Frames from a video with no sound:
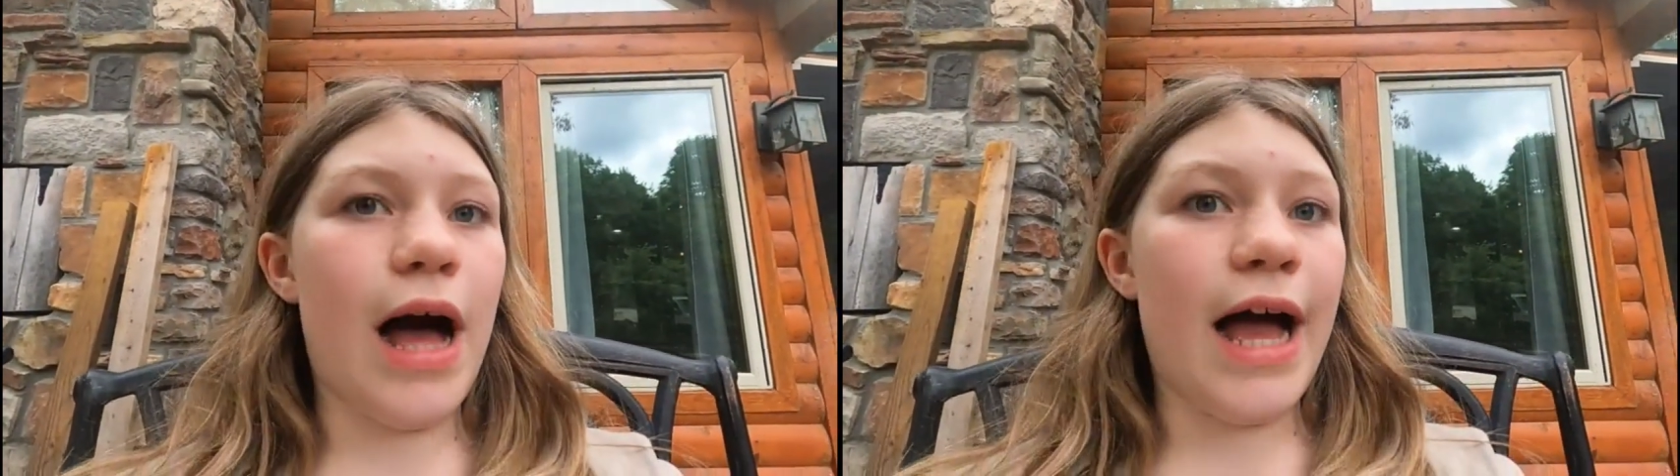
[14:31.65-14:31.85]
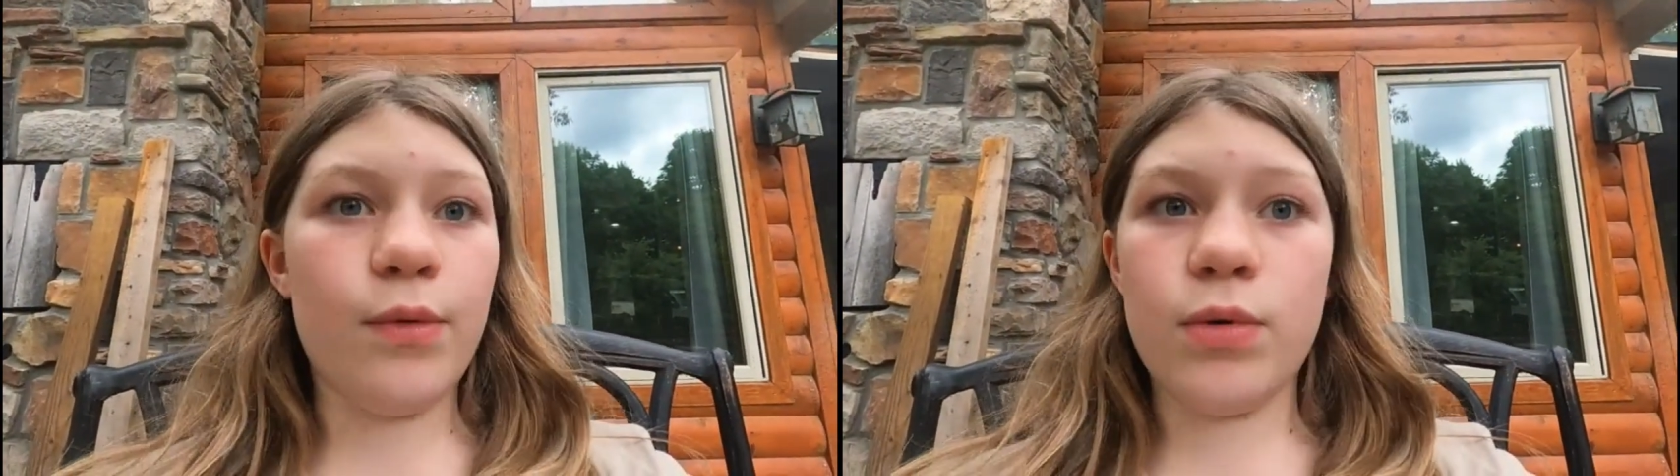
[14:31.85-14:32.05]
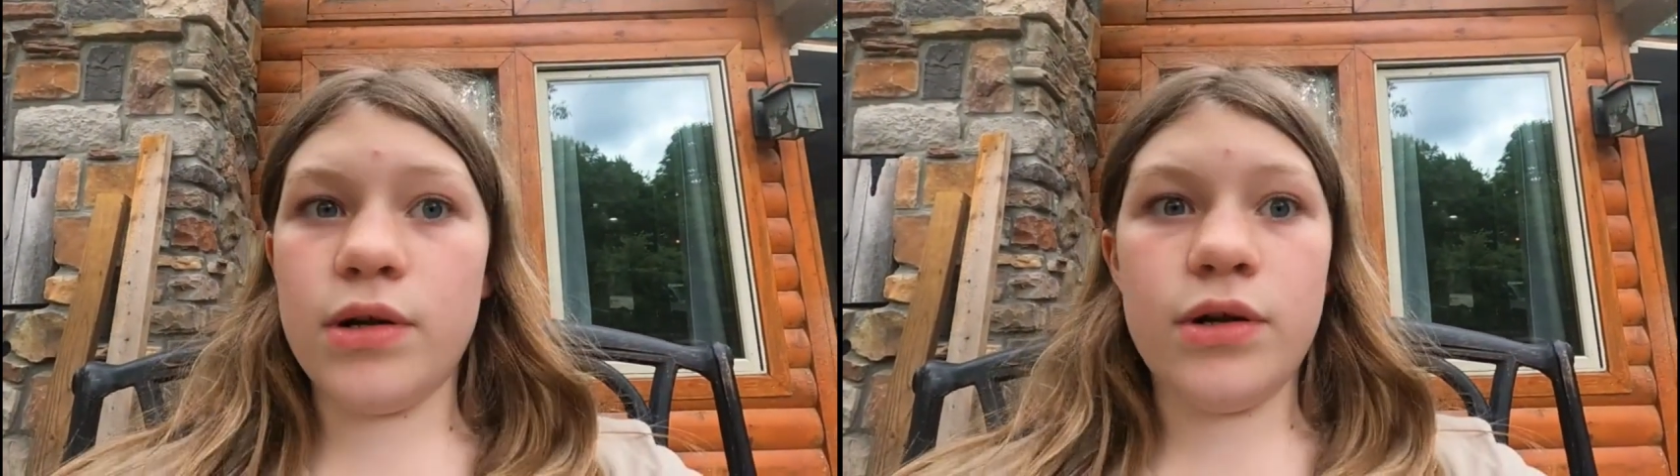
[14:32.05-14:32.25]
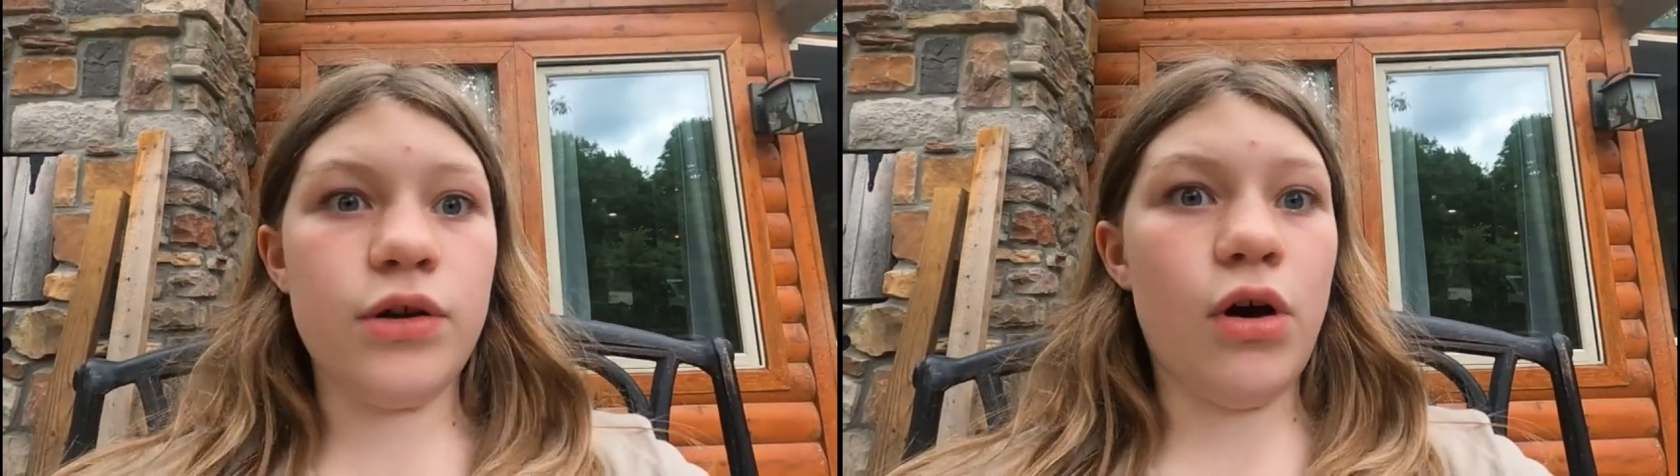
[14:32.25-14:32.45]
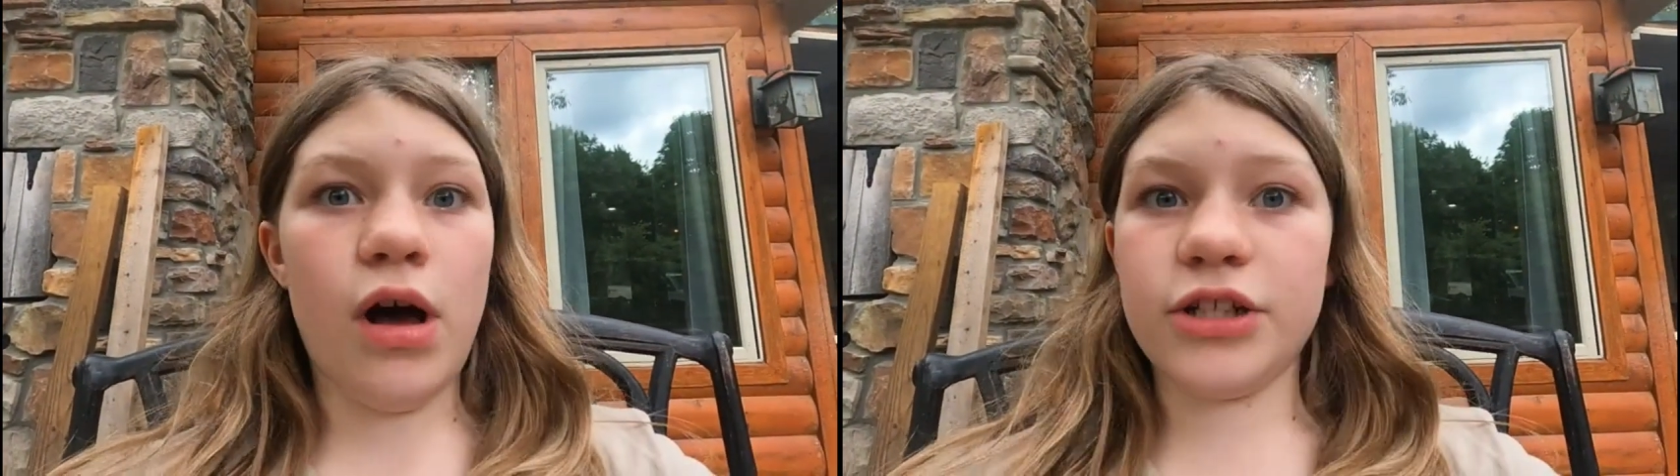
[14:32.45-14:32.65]
I would
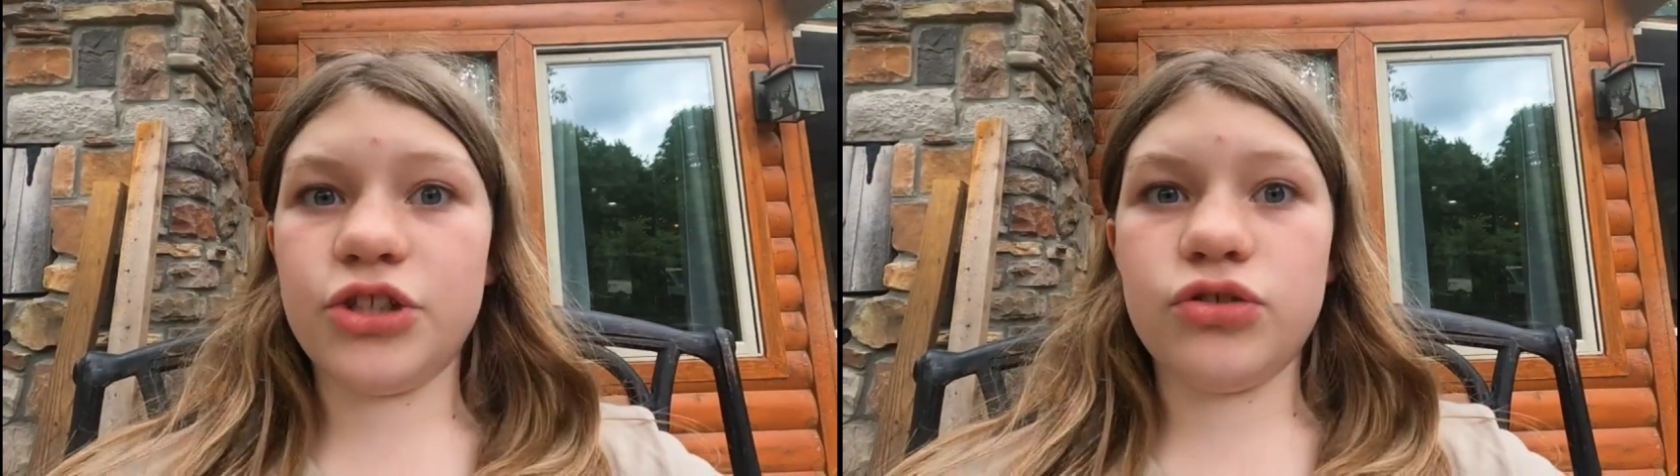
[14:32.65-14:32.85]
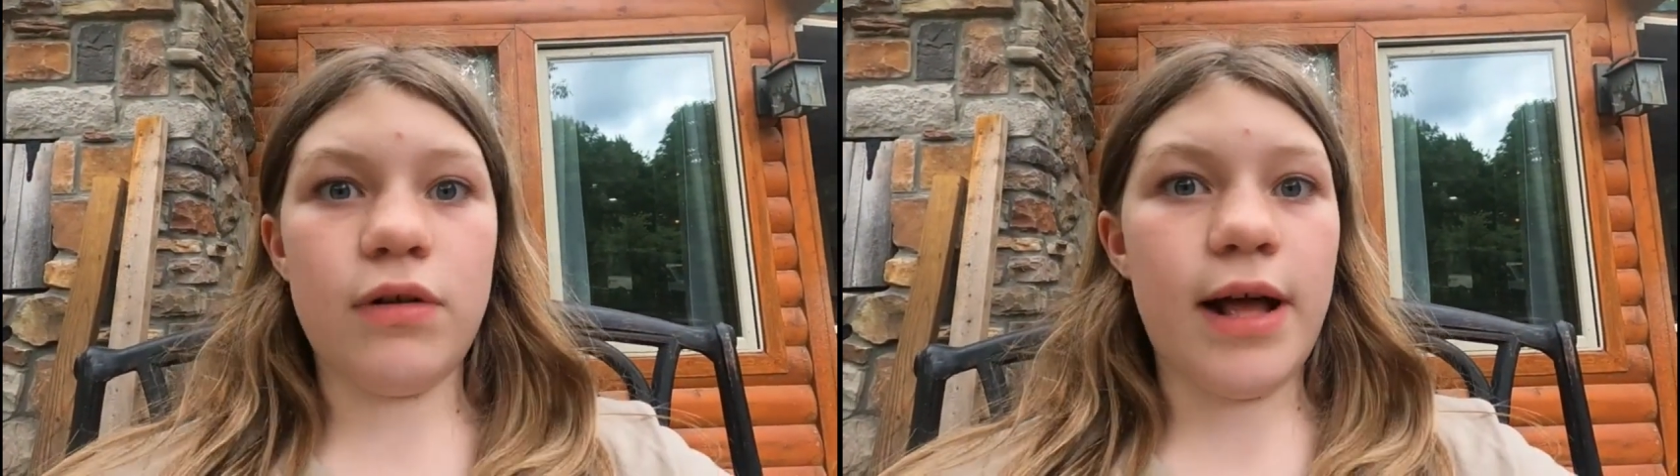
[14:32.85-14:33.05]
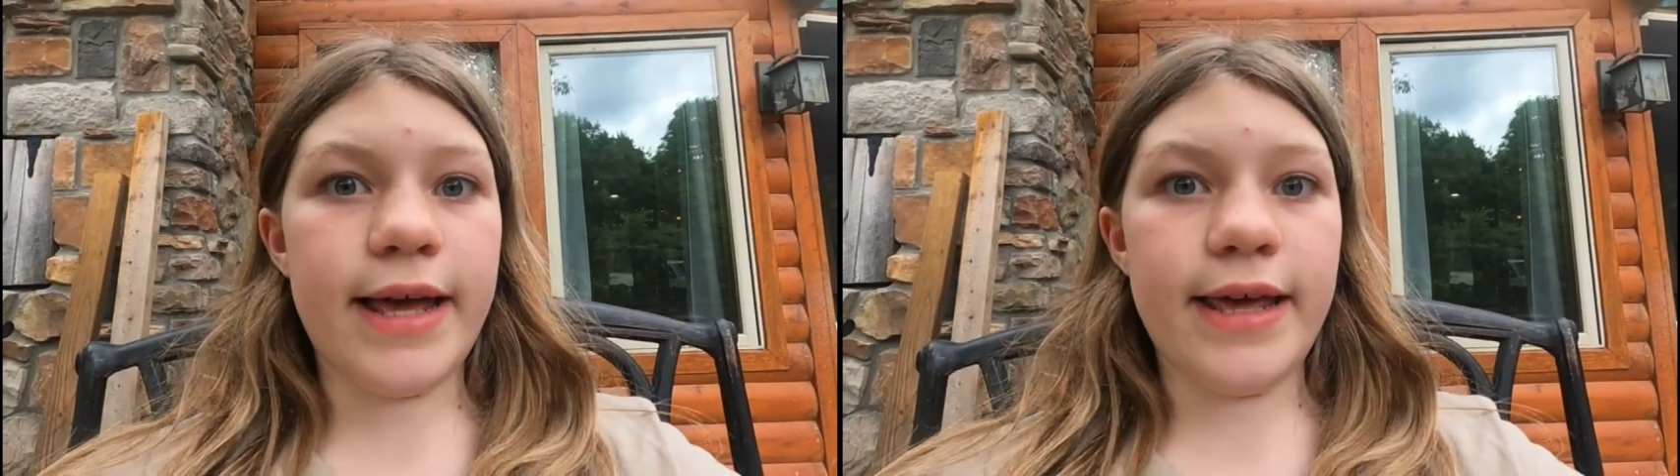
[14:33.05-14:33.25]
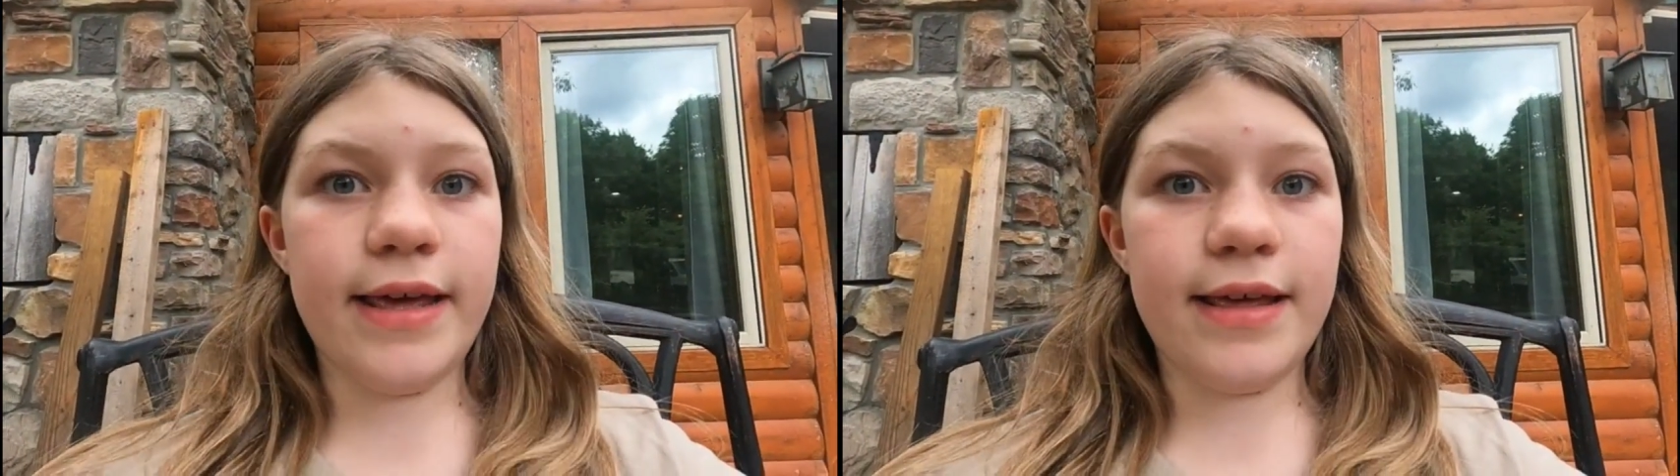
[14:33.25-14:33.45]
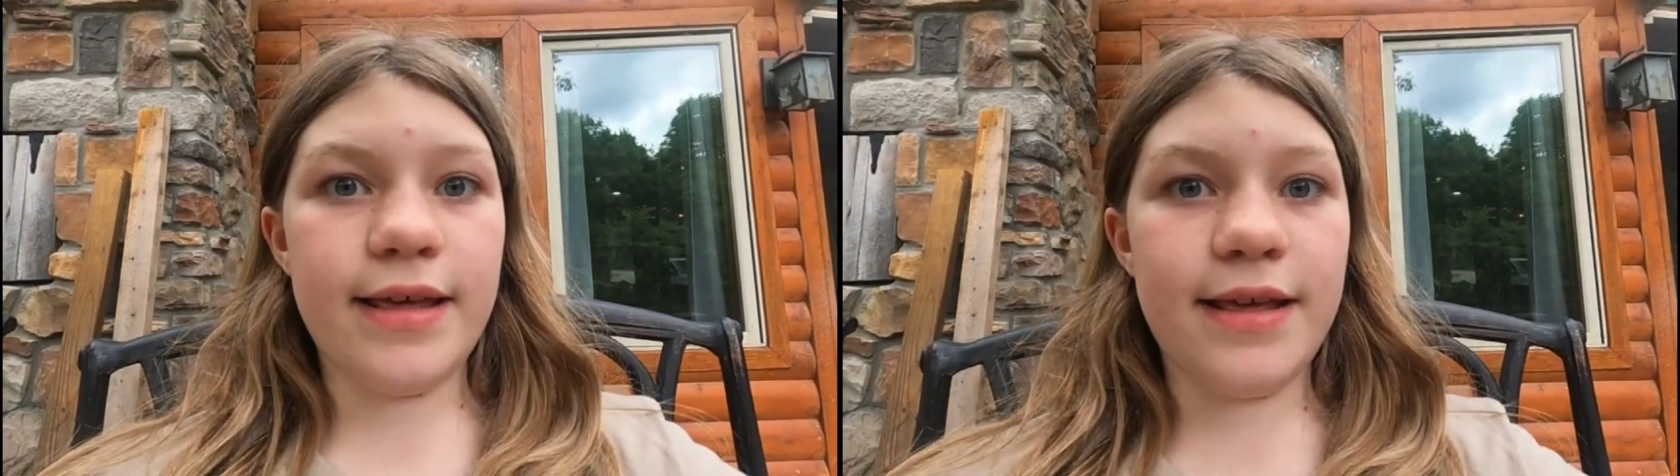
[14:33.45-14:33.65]
not try
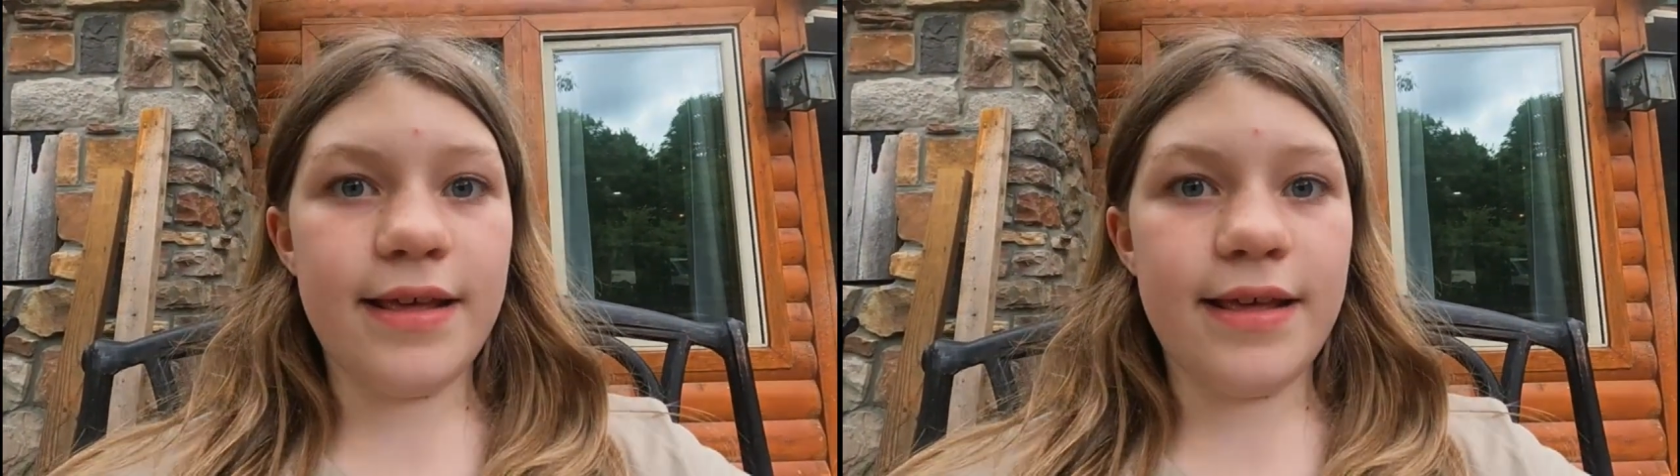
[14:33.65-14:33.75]
it.